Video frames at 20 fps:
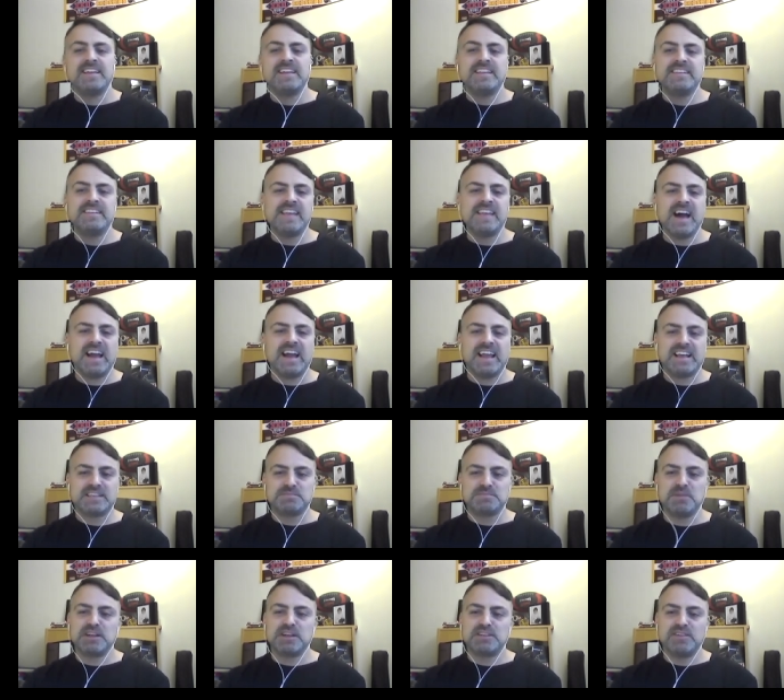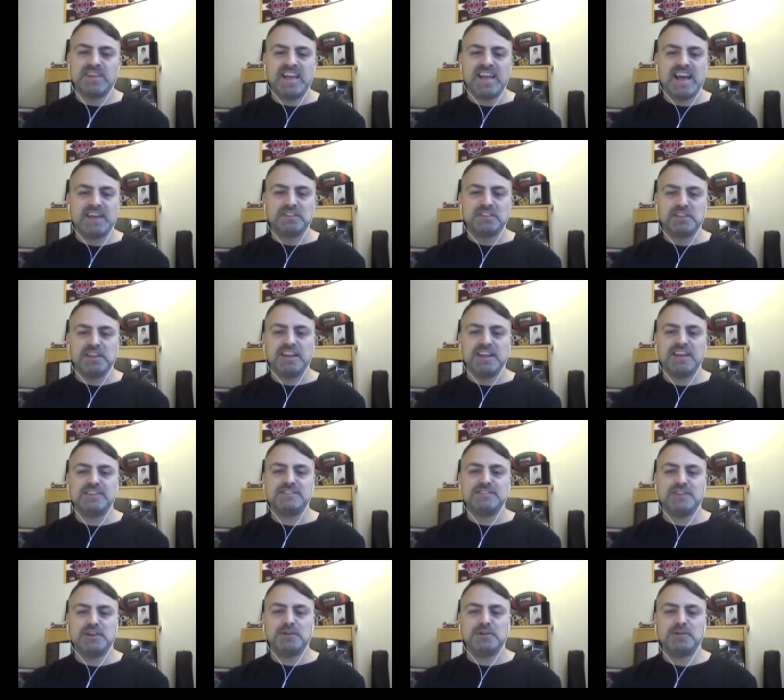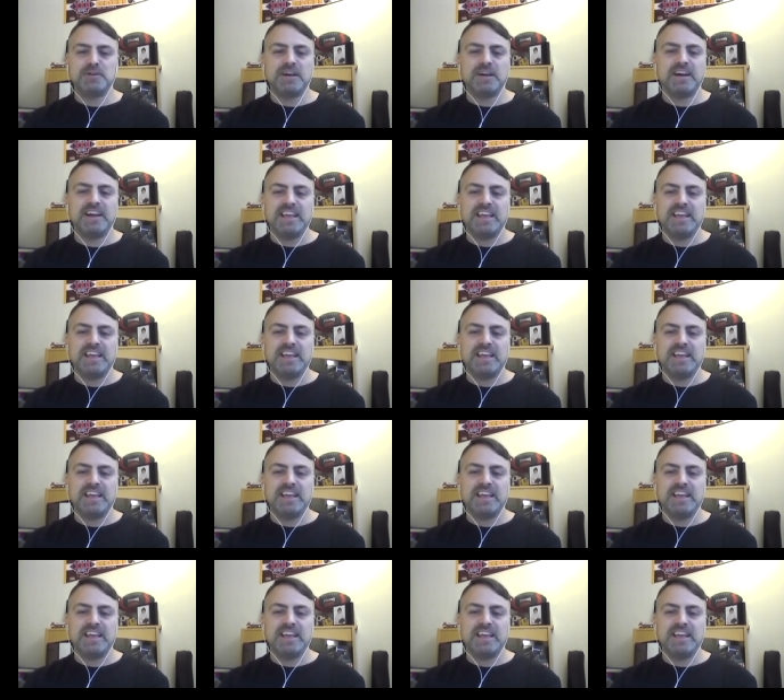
not as much of an athlete as you,